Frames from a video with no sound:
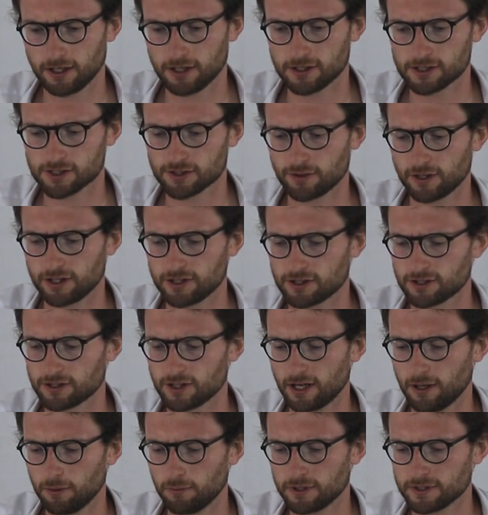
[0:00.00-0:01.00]
scrunch
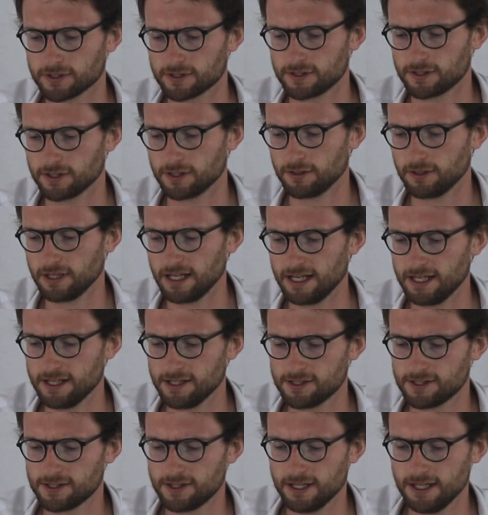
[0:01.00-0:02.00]
that I want to do
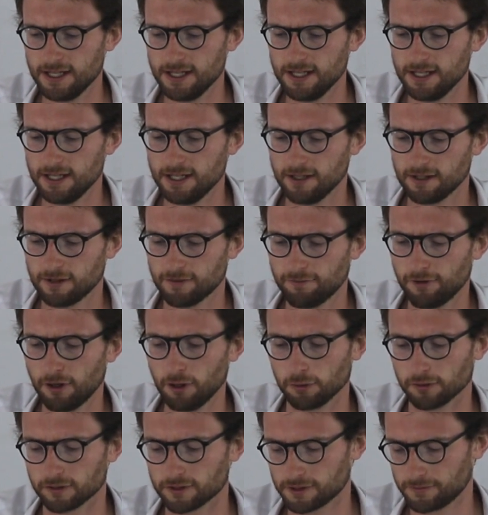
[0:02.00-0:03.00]
is the
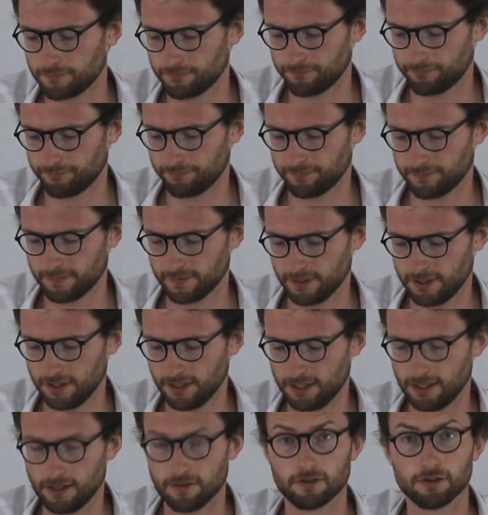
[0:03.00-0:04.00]
fold.
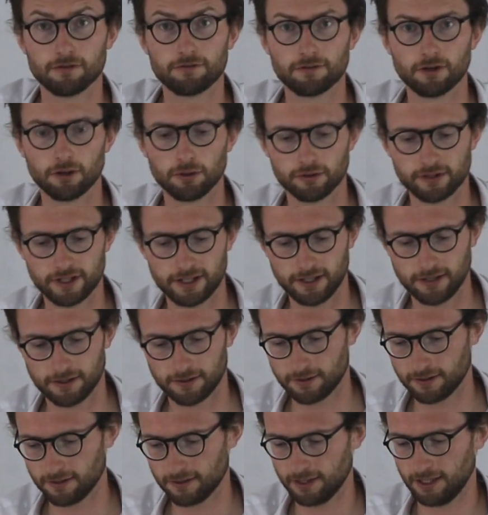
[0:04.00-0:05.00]
You fold it
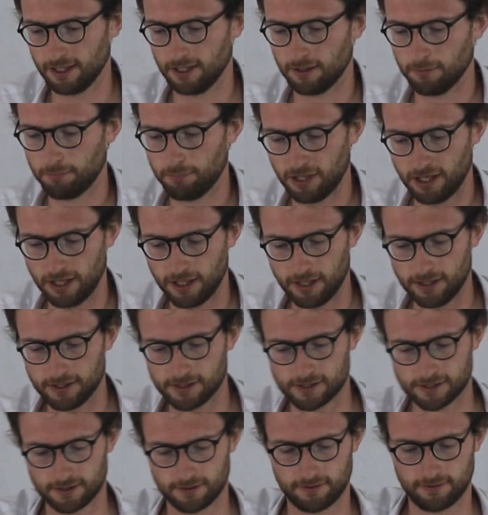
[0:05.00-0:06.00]
in a
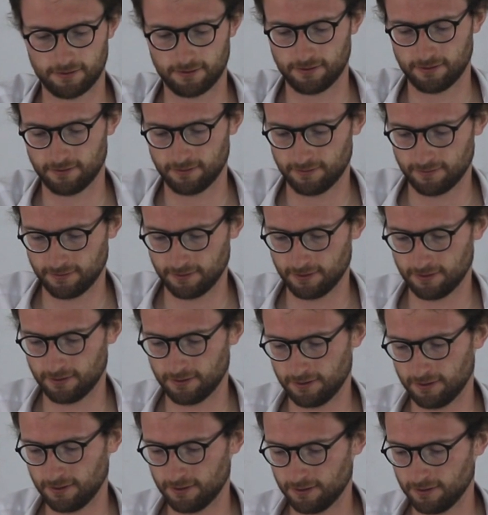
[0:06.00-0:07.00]
part,
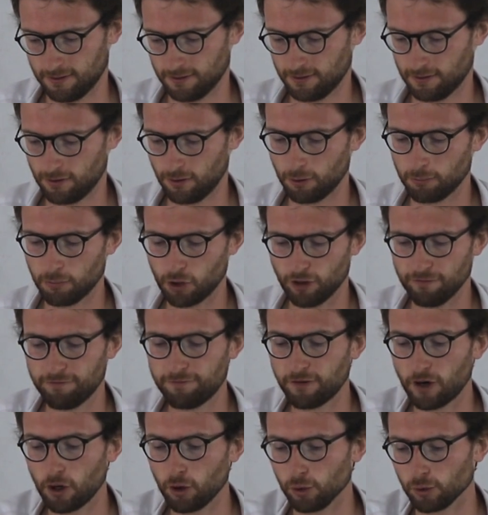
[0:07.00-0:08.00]
or more
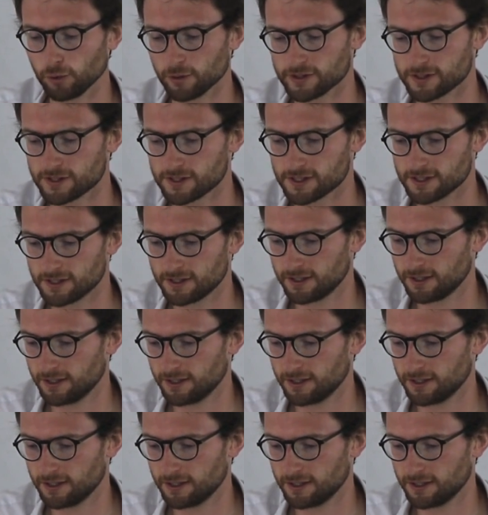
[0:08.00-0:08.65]
folds.